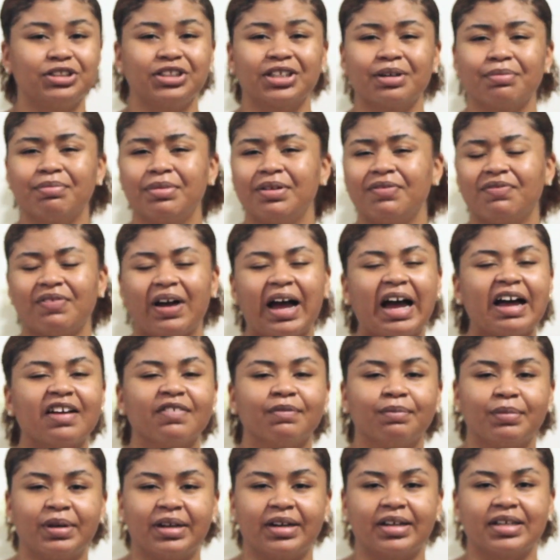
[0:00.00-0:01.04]
It can be 5
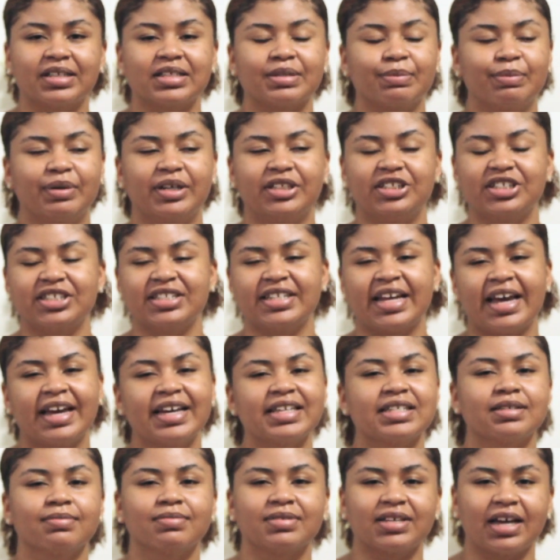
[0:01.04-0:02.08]
minutes, but just take
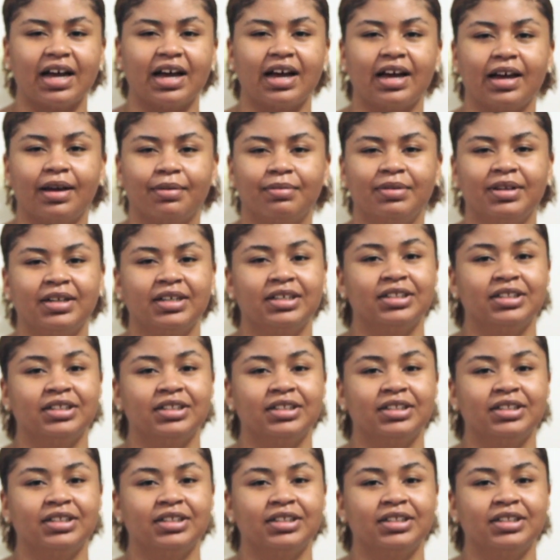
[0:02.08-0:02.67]
some time